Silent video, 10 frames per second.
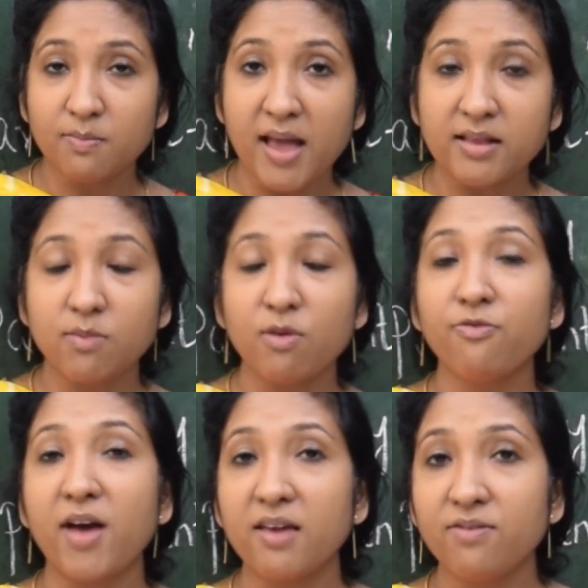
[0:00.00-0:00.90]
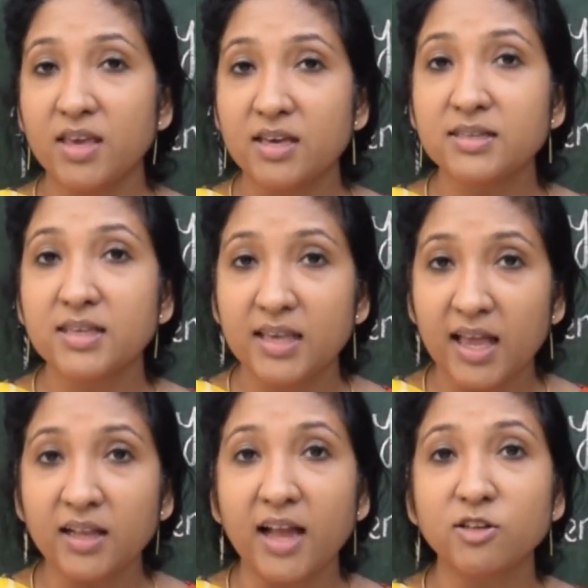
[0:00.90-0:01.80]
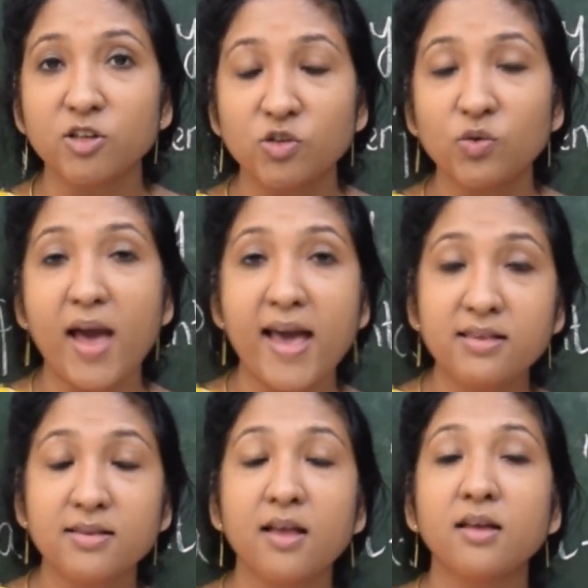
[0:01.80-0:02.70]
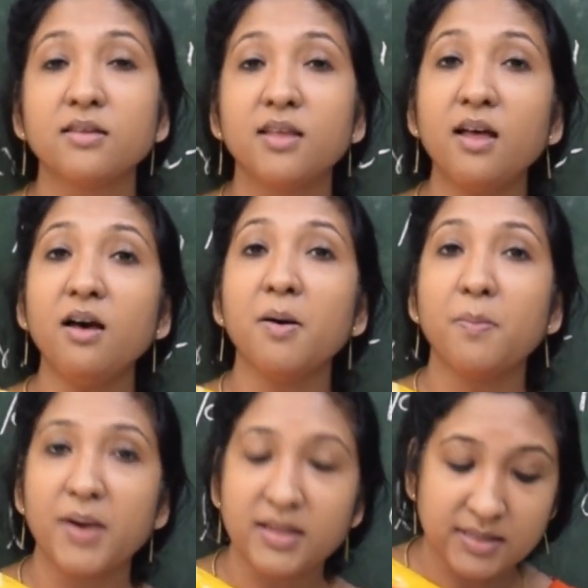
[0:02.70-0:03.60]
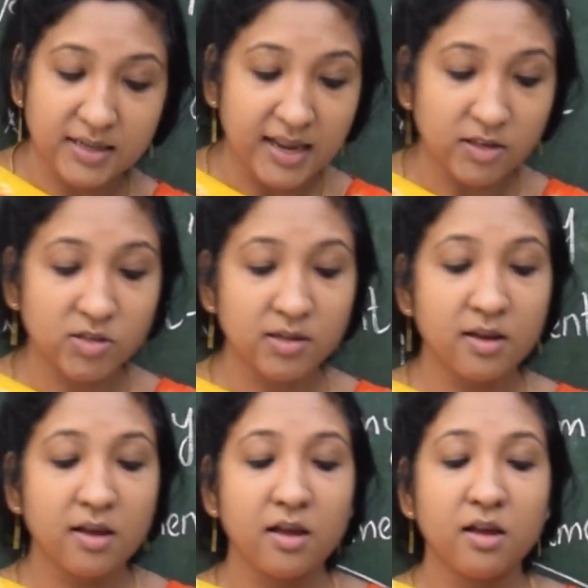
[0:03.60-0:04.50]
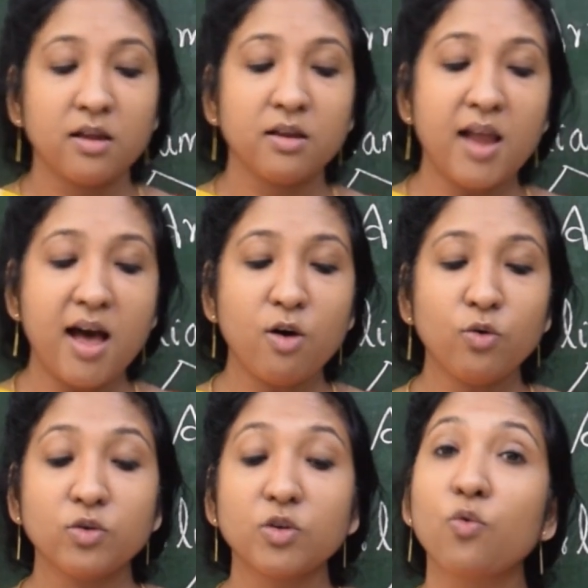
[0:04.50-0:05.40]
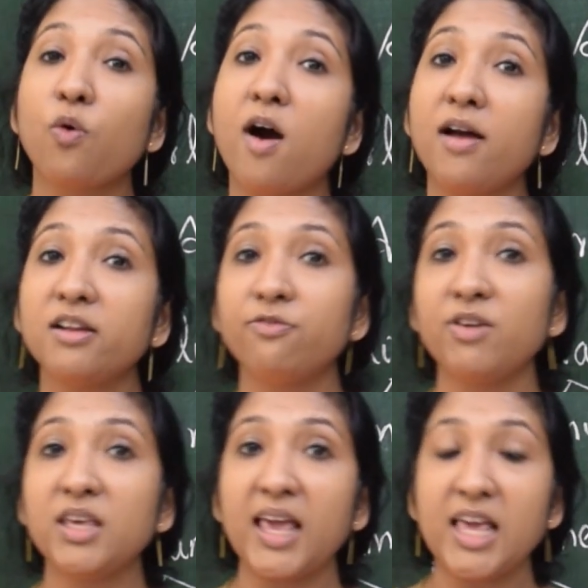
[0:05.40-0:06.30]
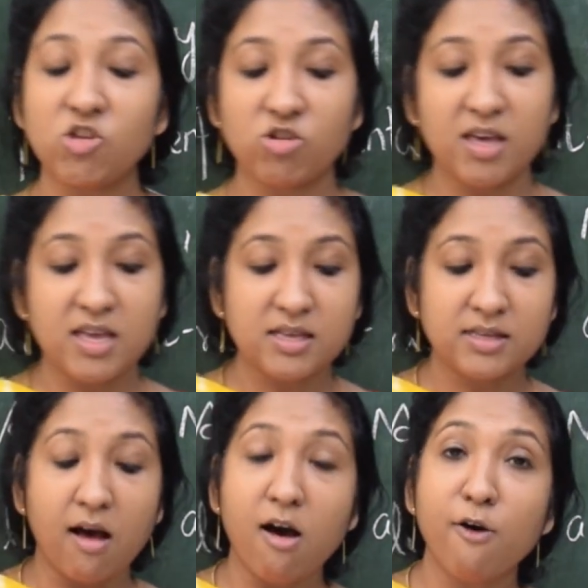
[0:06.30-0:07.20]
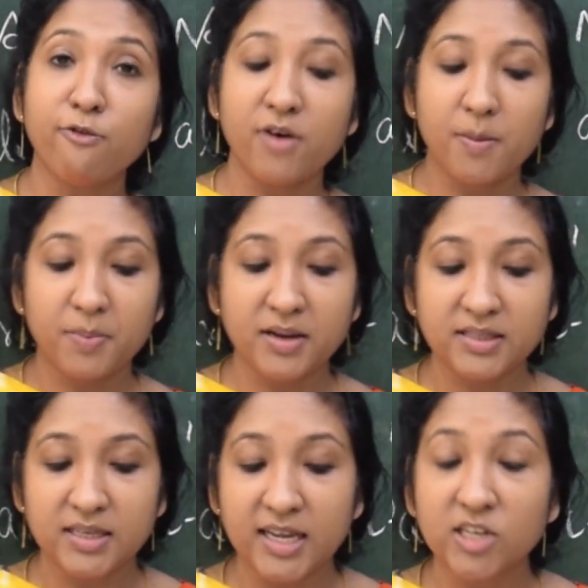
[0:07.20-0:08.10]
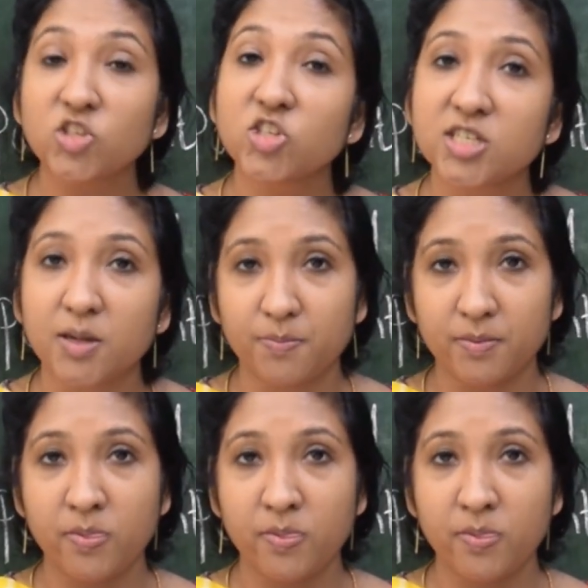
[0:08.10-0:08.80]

maximum 5 years he can continue as the president. Now, qualifications of presidentship.